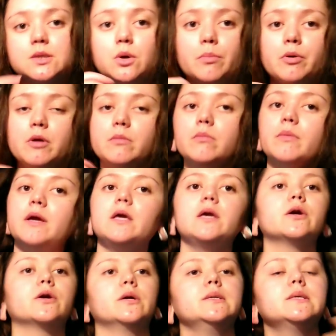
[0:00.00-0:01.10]
So I put them in my
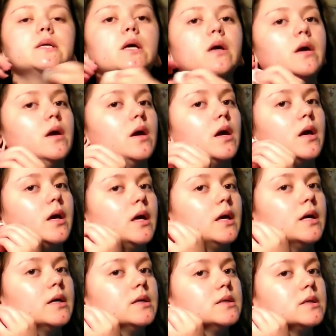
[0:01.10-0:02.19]
ears,
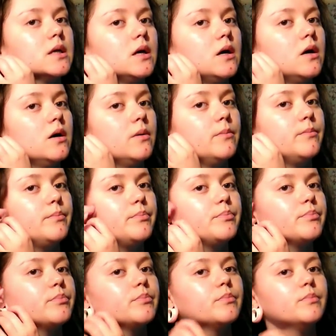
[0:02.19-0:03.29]
and
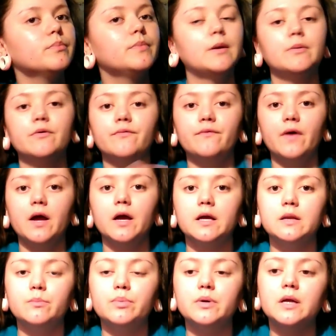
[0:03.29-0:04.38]
they were
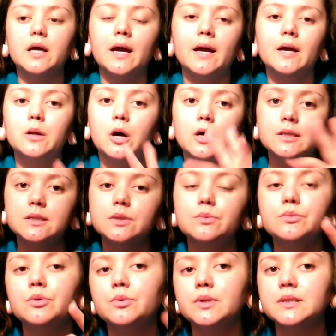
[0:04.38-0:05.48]
fine, but I had also
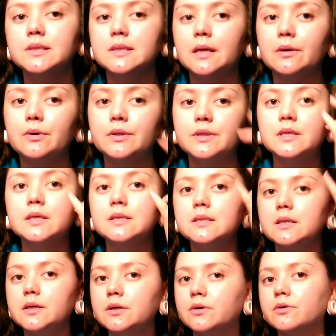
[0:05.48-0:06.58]
noticed that on
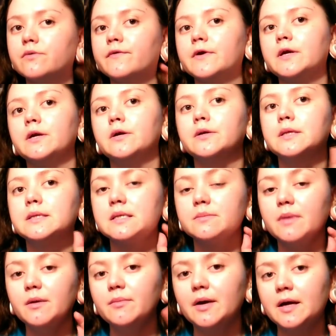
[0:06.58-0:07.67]
this ear over here, this
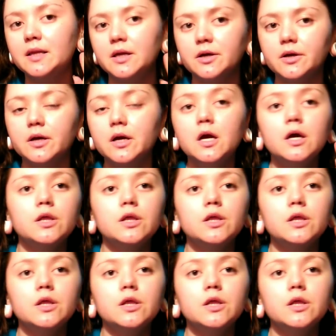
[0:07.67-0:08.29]
is my bad ear.